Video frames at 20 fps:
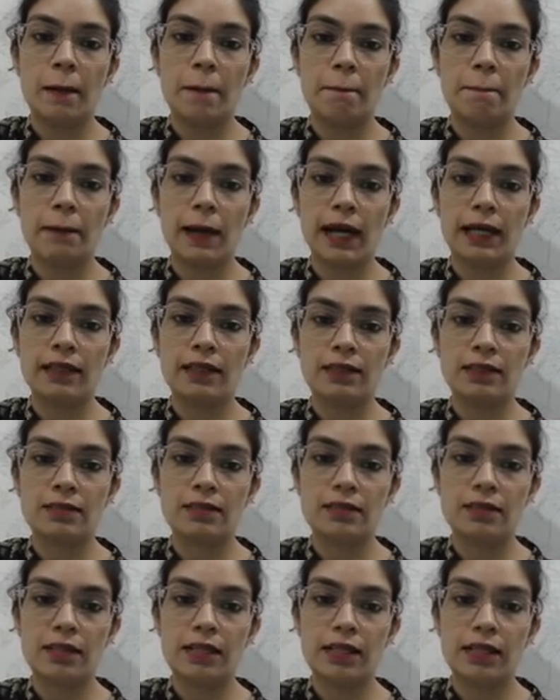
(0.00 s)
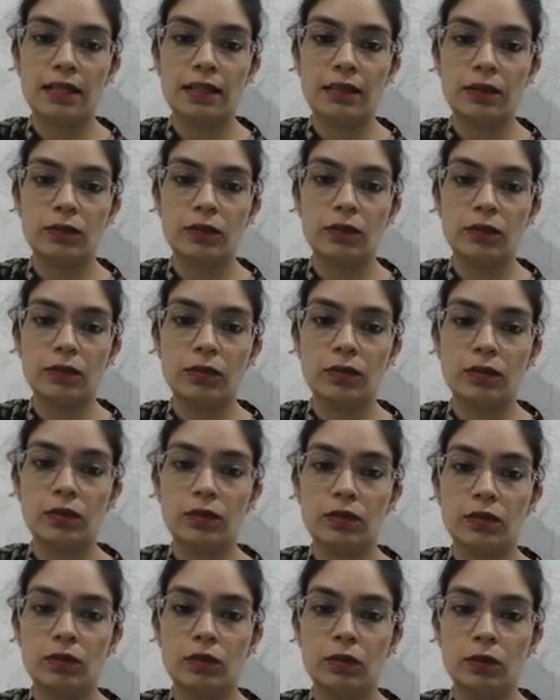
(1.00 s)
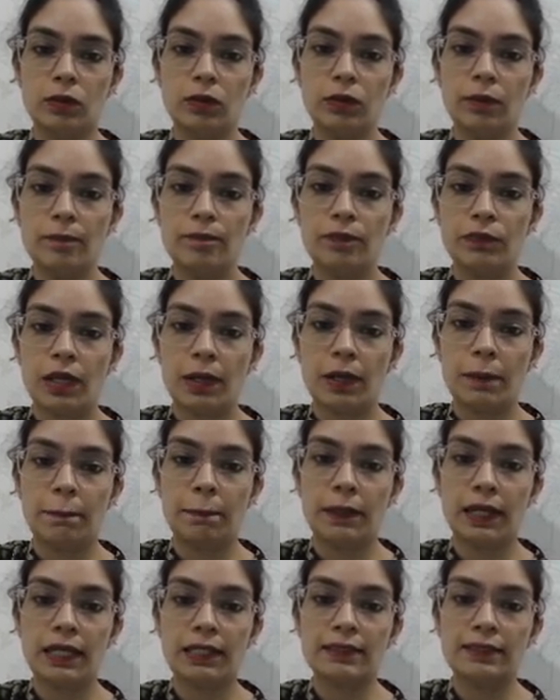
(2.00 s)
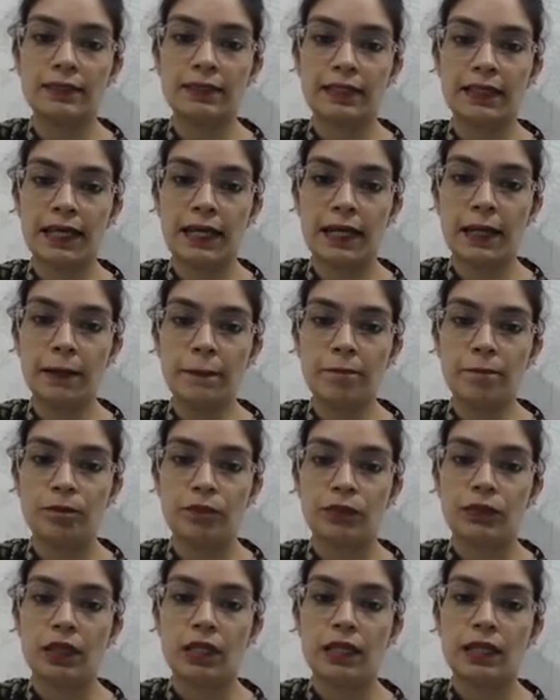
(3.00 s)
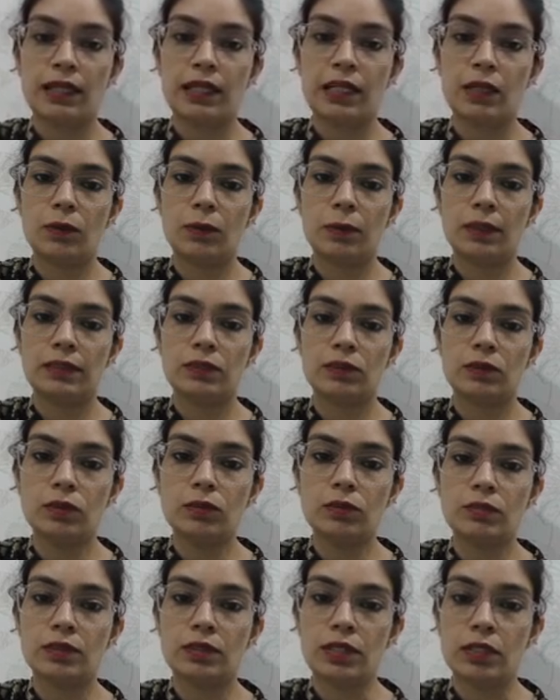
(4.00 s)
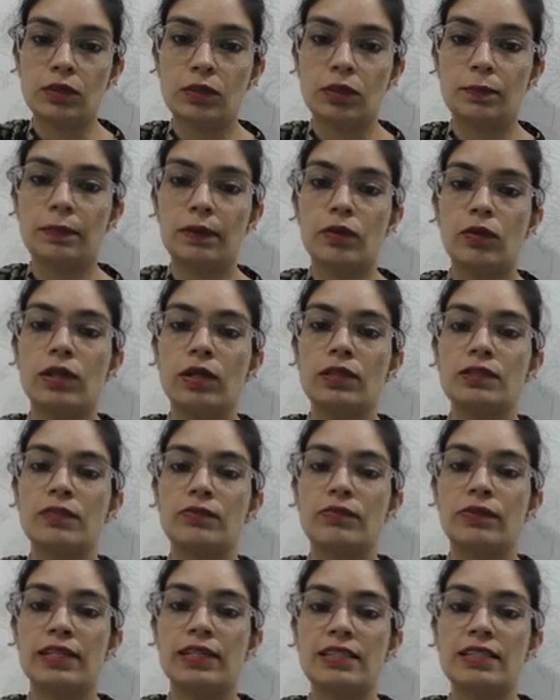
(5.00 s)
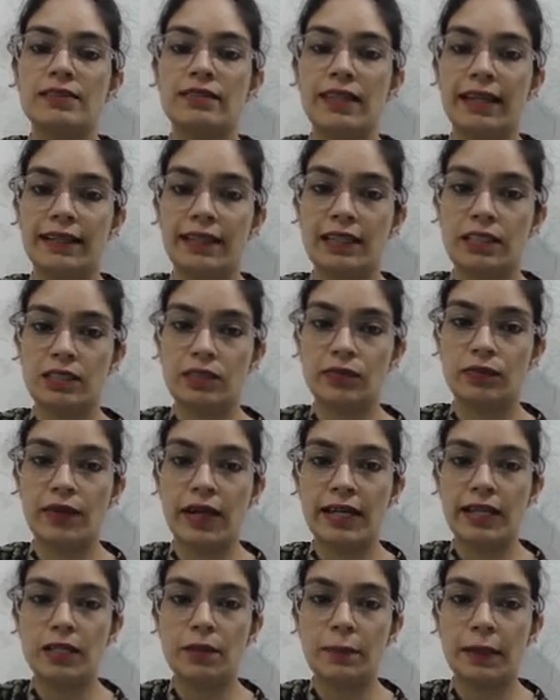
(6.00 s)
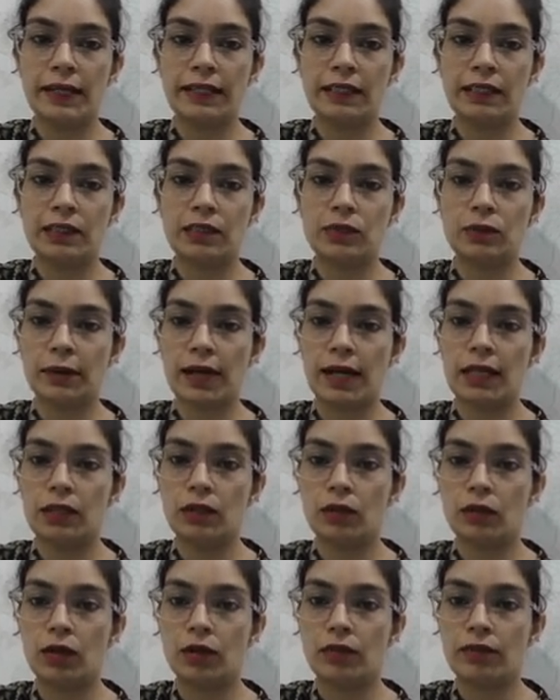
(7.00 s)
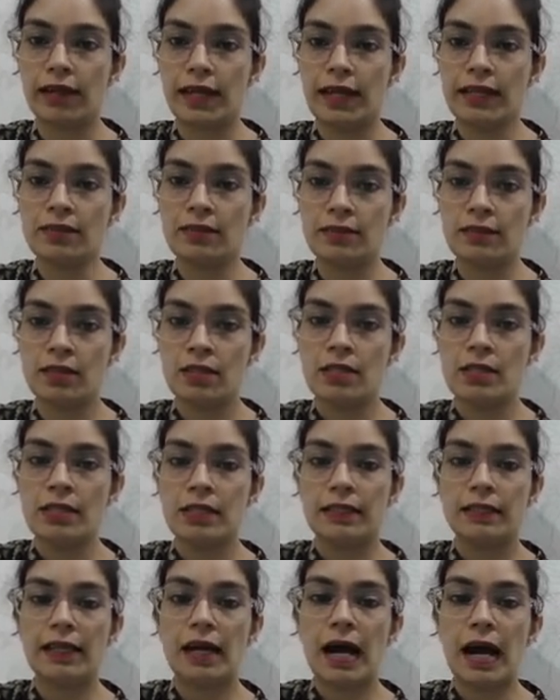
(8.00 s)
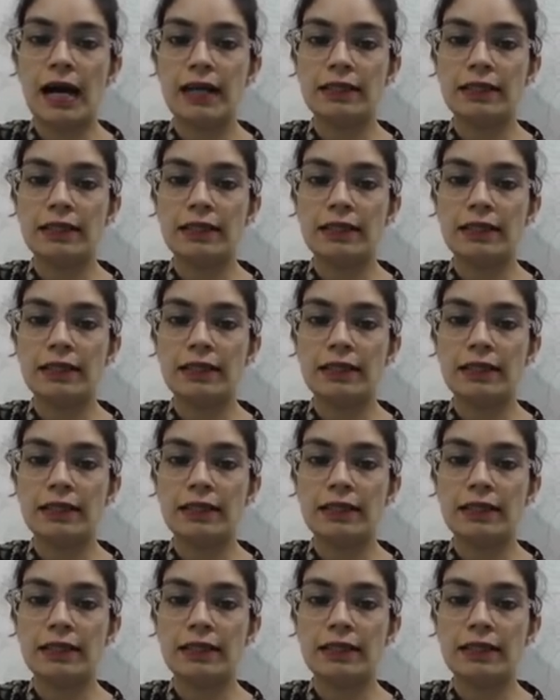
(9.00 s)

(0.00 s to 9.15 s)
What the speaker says: minus 3 into 2 plus k equals to 0, because if it is satisfied by this value of x, the